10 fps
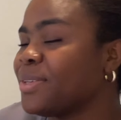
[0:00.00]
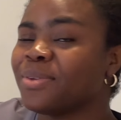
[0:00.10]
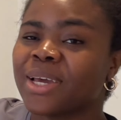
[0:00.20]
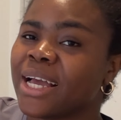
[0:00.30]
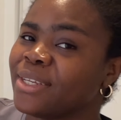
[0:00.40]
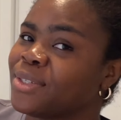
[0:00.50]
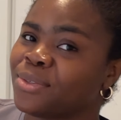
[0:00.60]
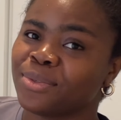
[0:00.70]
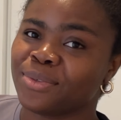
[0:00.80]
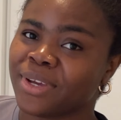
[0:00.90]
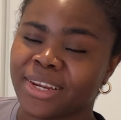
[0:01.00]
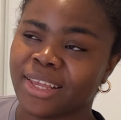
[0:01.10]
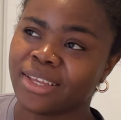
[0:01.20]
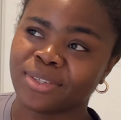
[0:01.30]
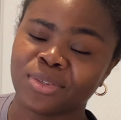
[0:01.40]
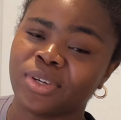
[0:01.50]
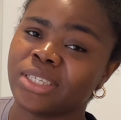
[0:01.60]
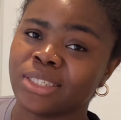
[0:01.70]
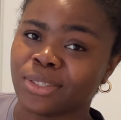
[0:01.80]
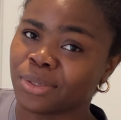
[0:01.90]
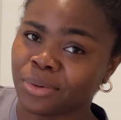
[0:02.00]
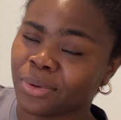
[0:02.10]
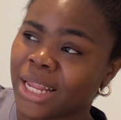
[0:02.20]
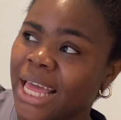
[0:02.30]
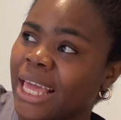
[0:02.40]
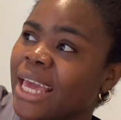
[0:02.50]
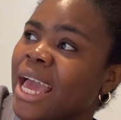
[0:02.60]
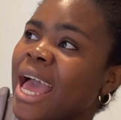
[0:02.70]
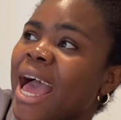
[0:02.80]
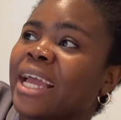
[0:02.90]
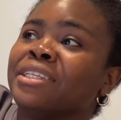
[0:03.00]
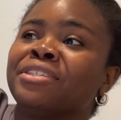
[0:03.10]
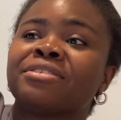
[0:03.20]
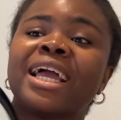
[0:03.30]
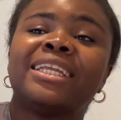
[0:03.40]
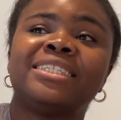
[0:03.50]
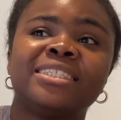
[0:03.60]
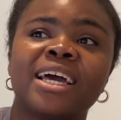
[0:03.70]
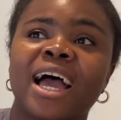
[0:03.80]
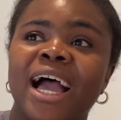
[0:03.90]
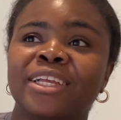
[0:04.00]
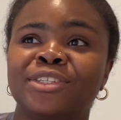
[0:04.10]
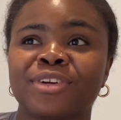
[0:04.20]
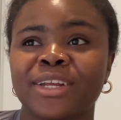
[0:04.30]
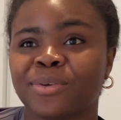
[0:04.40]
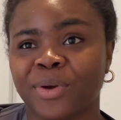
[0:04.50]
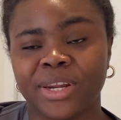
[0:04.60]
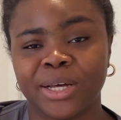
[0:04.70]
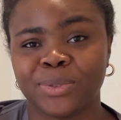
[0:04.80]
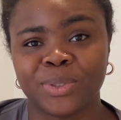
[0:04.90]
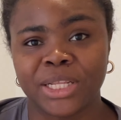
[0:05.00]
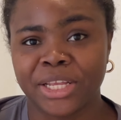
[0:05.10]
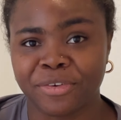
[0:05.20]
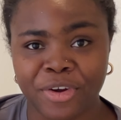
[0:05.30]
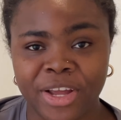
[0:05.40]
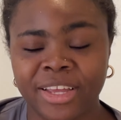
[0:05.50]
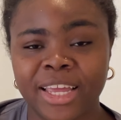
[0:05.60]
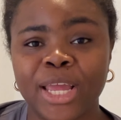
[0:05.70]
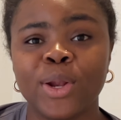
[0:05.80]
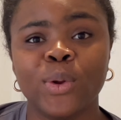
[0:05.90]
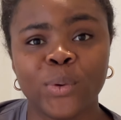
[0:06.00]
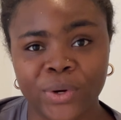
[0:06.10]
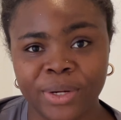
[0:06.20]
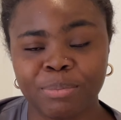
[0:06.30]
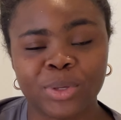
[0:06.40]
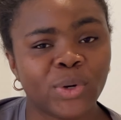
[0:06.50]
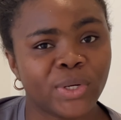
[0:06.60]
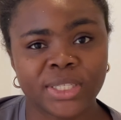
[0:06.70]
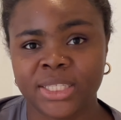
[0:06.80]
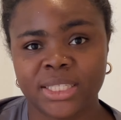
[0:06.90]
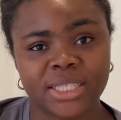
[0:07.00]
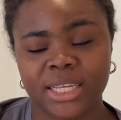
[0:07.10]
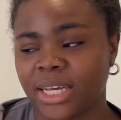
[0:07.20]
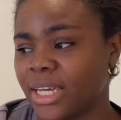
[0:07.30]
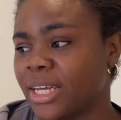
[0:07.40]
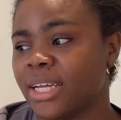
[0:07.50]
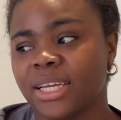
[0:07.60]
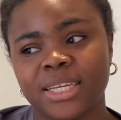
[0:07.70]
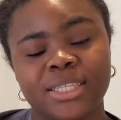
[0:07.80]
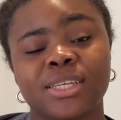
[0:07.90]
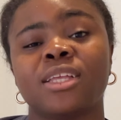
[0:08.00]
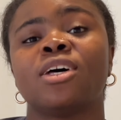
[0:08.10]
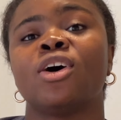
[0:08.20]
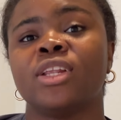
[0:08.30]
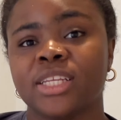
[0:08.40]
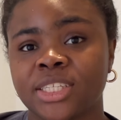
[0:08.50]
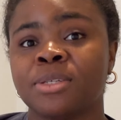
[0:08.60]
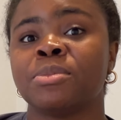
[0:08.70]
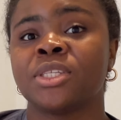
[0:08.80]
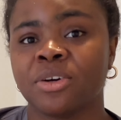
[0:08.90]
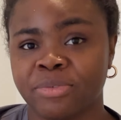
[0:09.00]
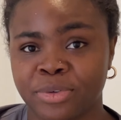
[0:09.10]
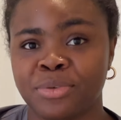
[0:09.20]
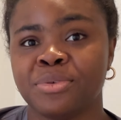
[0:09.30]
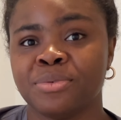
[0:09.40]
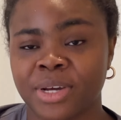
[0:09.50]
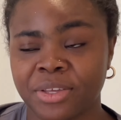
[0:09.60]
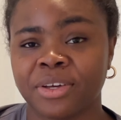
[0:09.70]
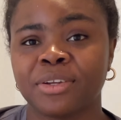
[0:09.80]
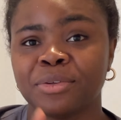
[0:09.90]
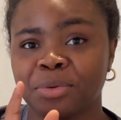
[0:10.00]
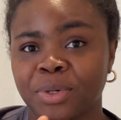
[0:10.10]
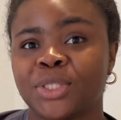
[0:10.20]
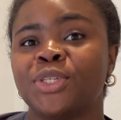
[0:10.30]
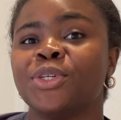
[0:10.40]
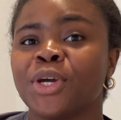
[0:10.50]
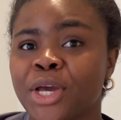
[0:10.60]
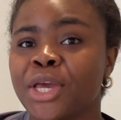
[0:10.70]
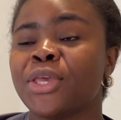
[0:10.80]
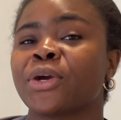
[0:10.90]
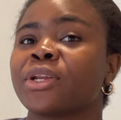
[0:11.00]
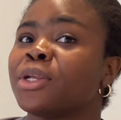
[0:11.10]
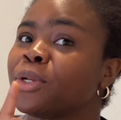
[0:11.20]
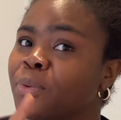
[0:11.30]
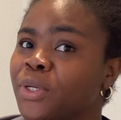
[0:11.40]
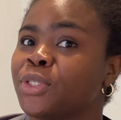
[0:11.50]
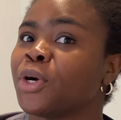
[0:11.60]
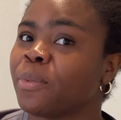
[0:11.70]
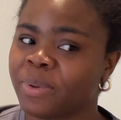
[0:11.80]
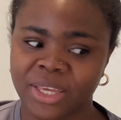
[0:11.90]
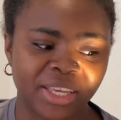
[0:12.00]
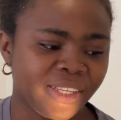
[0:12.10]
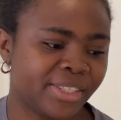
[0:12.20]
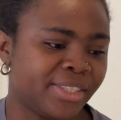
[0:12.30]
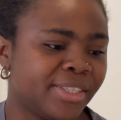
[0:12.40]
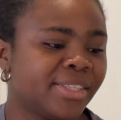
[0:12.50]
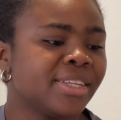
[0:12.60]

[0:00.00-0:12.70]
You guys, children, it's not easy. Like I dread I dread going out with Leroy alone because he's gonna unleash himself on you and you're gonna know what you you're gonna know what you're up against.